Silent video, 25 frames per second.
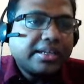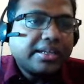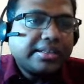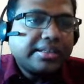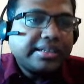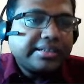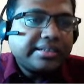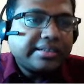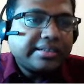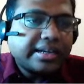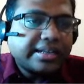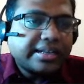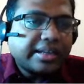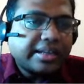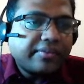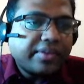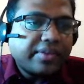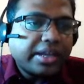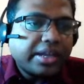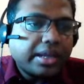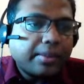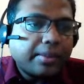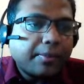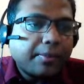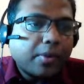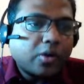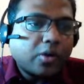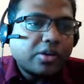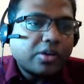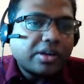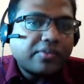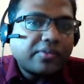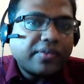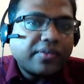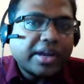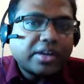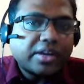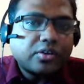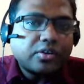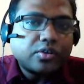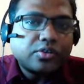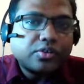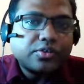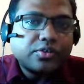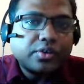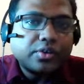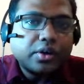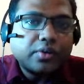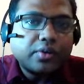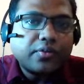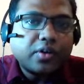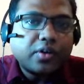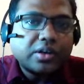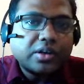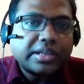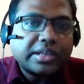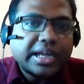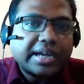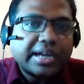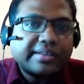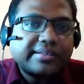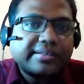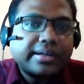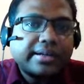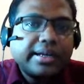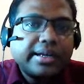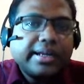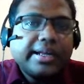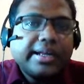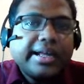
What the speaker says: These are the very important factors for that.